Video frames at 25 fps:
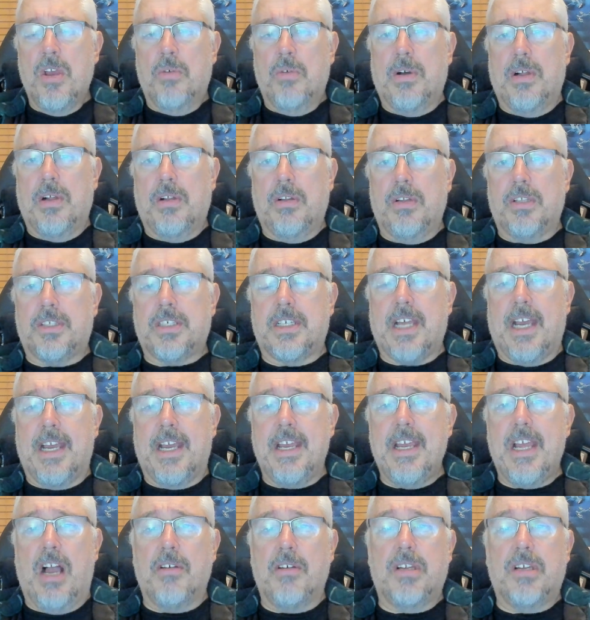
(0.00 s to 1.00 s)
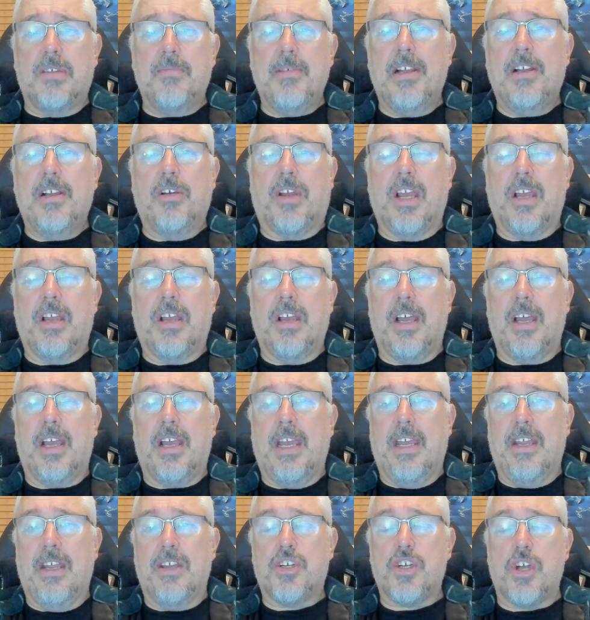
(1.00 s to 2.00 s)
Well, today I'm going to be looking at
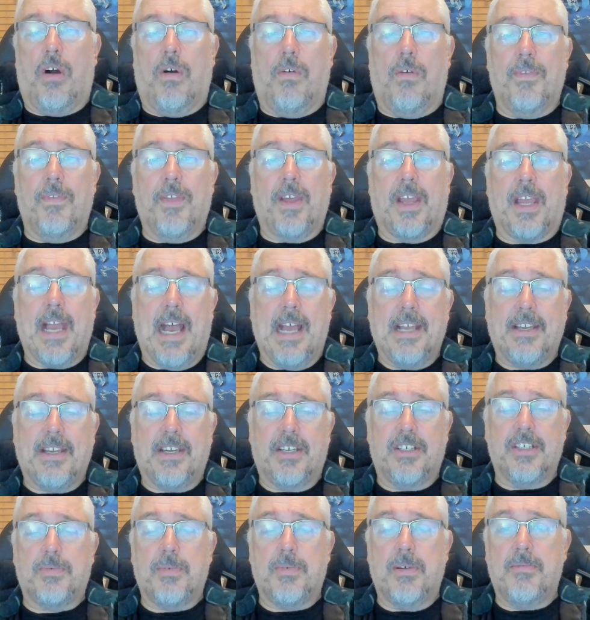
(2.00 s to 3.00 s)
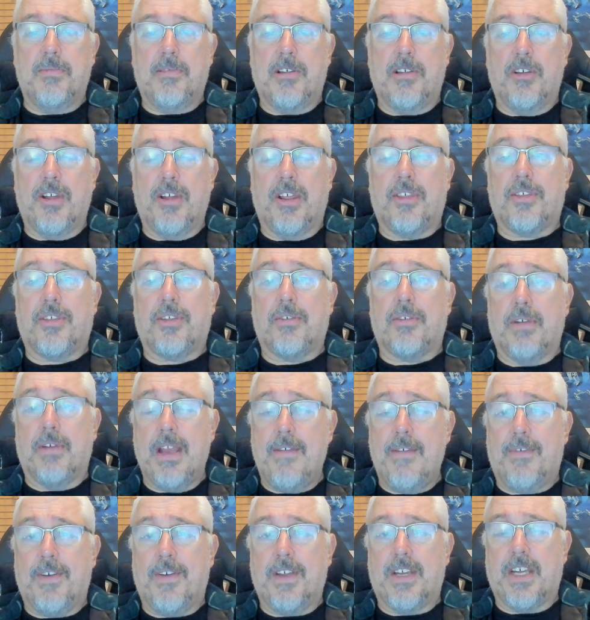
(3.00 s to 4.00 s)
each of the candidates. We're doing
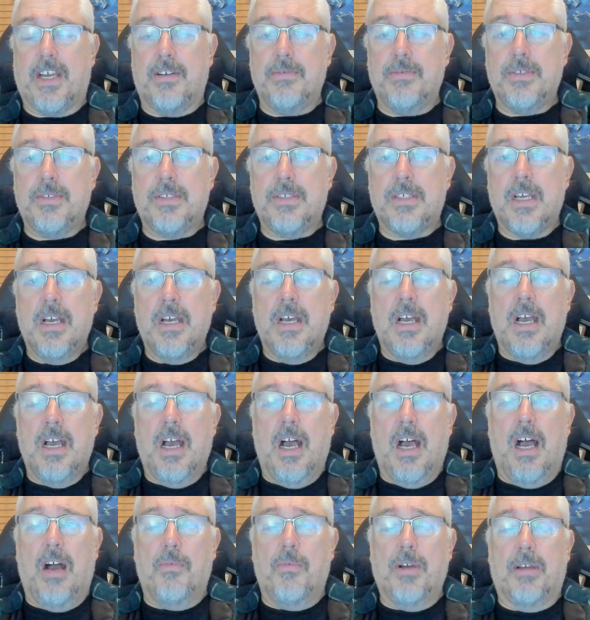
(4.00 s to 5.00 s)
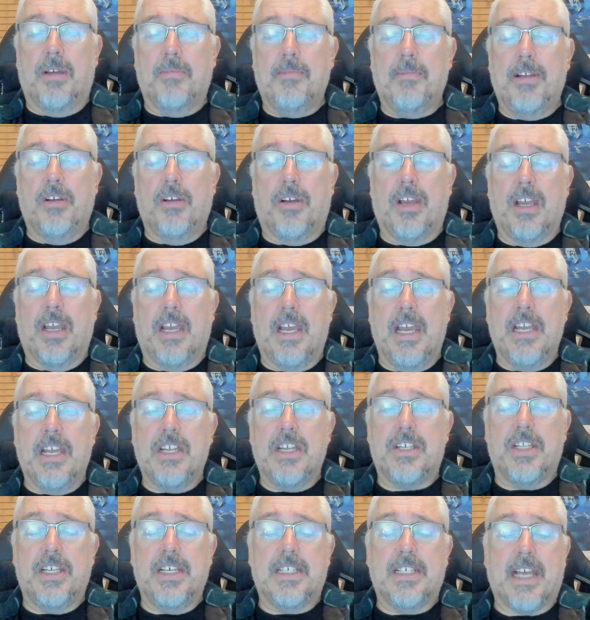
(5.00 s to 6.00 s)
three videos, uh, we're going to be looking at
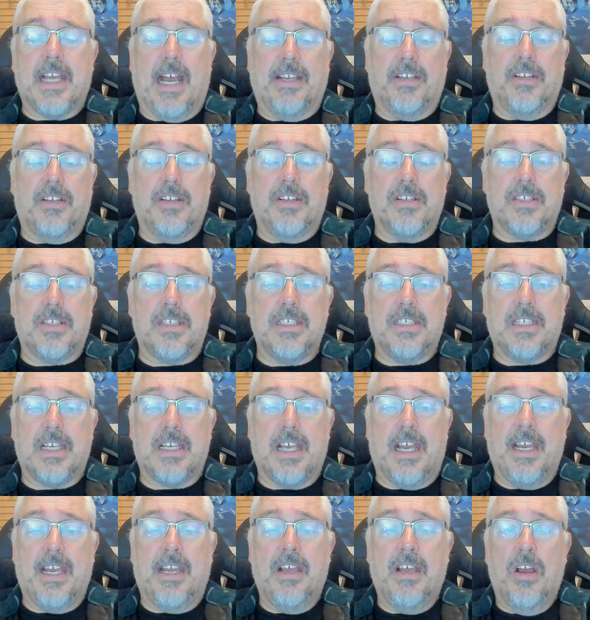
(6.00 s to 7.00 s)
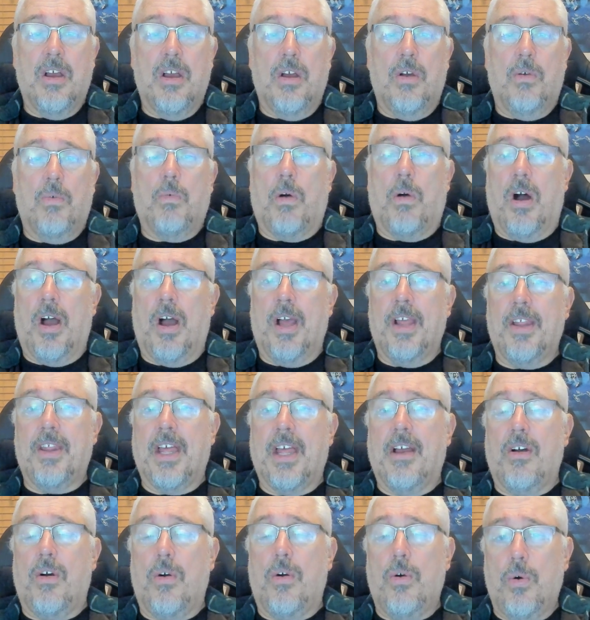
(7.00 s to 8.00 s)
each of these candidates and saying why
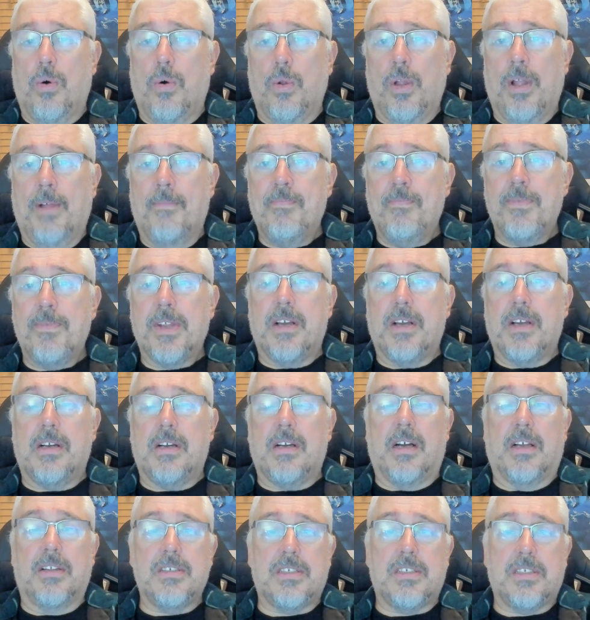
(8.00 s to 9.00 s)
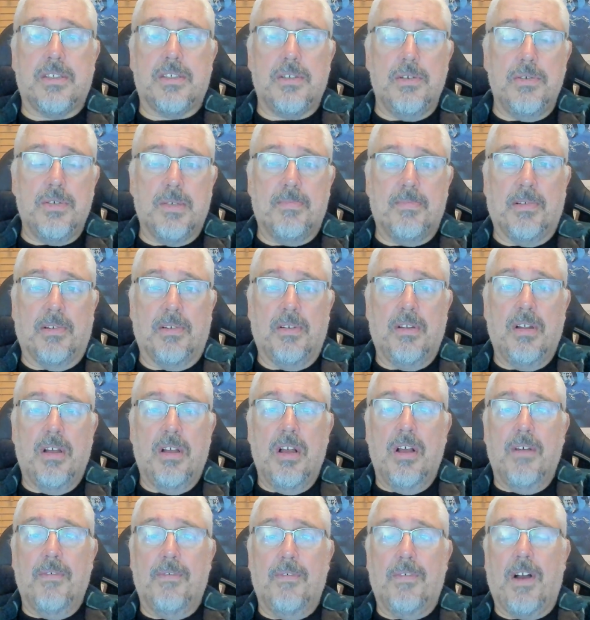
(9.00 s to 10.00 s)
they're all unsuitable
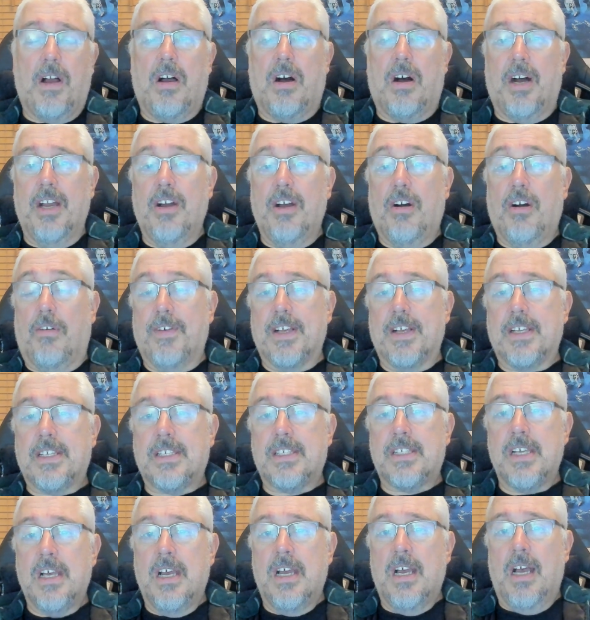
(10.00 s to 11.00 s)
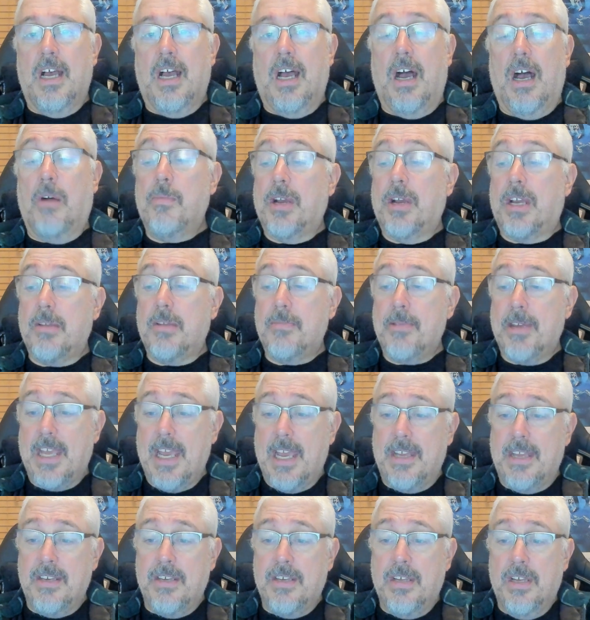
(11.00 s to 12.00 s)
for high office. Uh, and we're going to
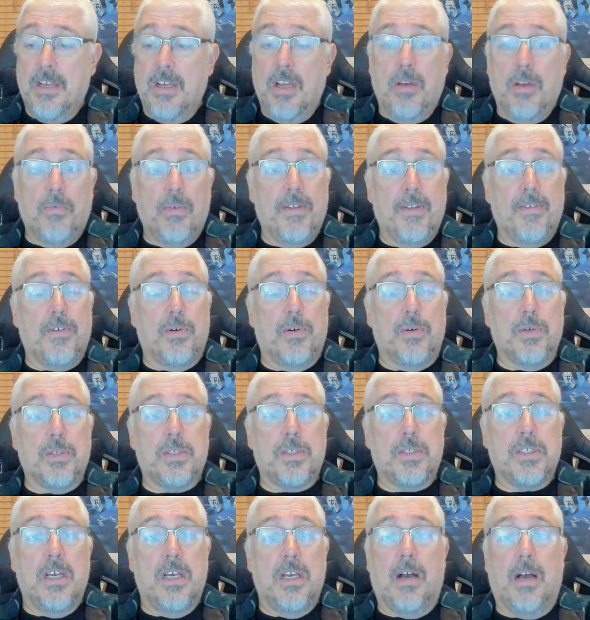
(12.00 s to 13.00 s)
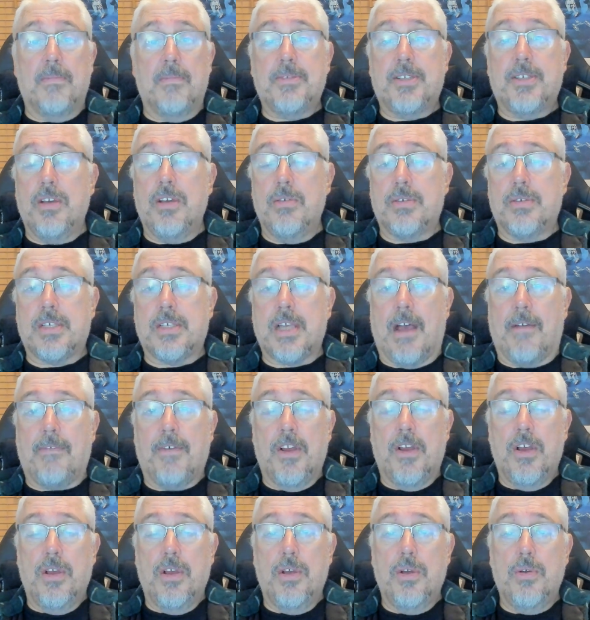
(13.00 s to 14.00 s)
begin with, of course, Humza Yousaf,
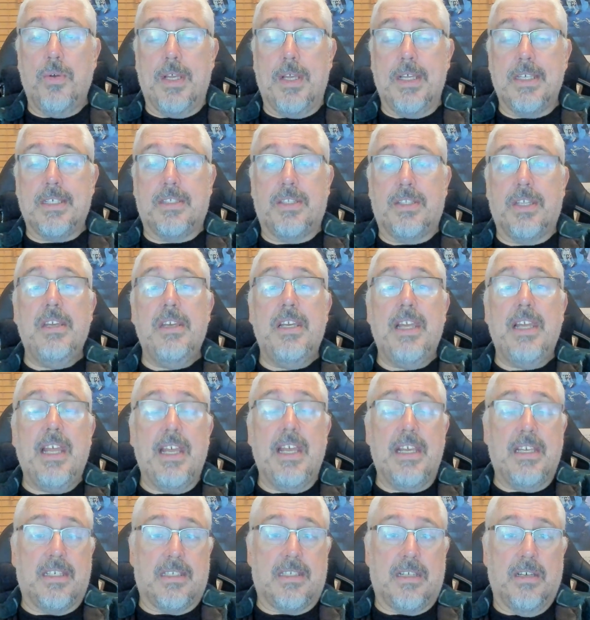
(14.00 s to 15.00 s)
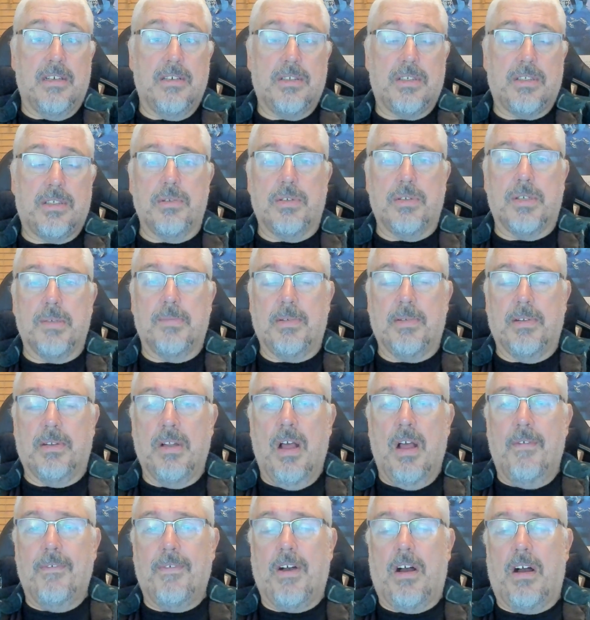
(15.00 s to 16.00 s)
who is the least
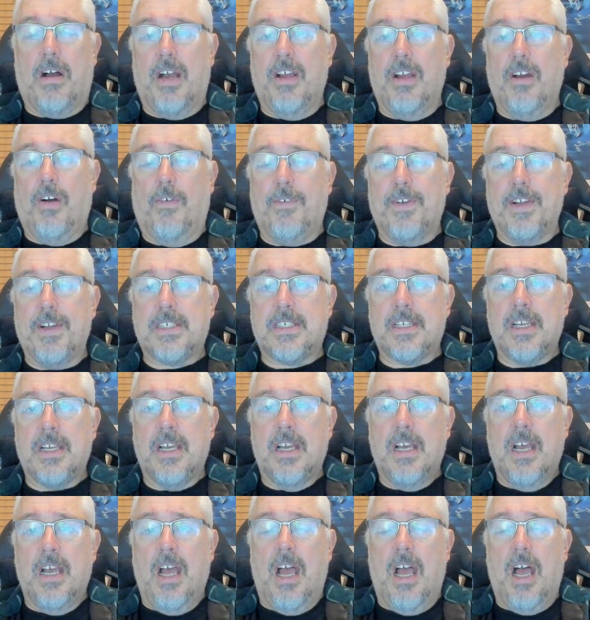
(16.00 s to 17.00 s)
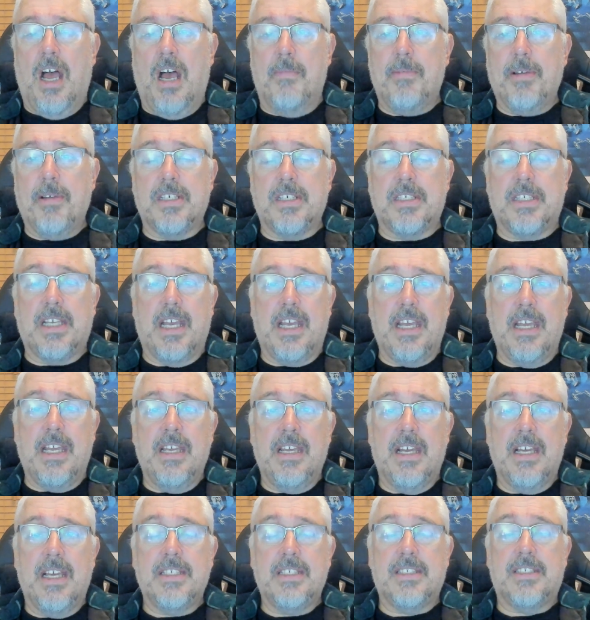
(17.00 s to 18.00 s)
suitable for high office uh, because
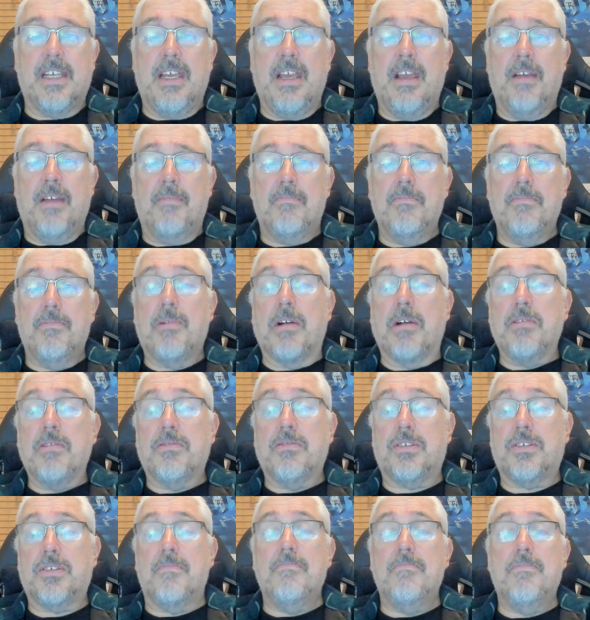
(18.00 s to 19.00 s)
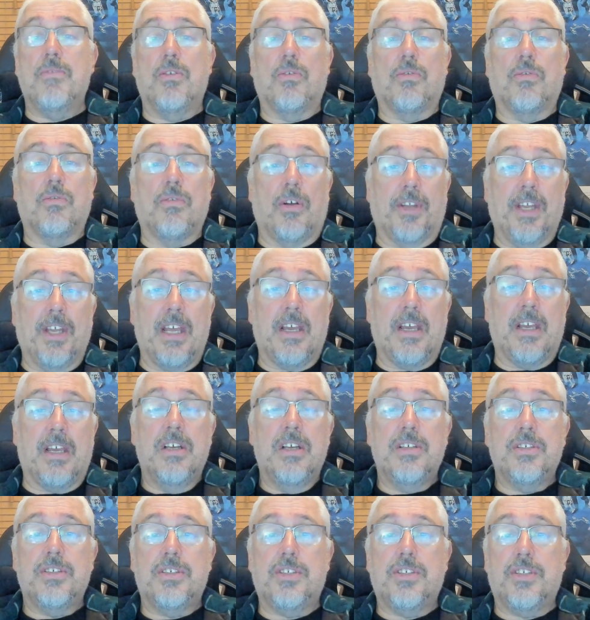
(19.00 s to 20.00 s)
he is the most moronic,
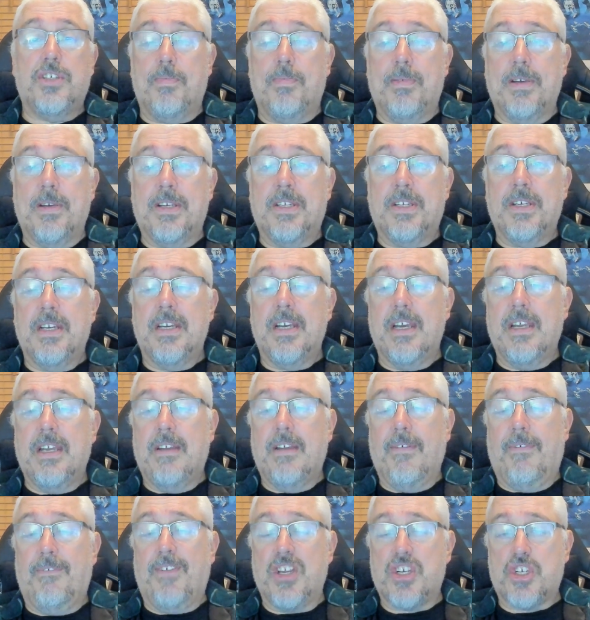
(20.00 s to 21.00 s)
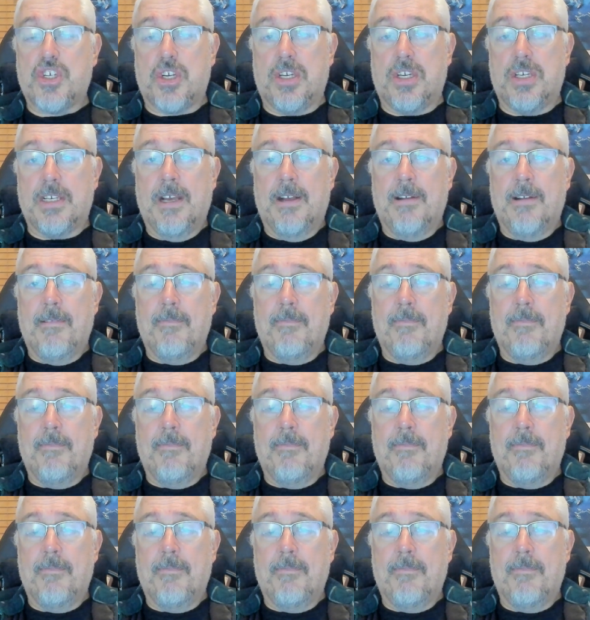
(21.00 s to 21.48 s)
stupid, inefficient,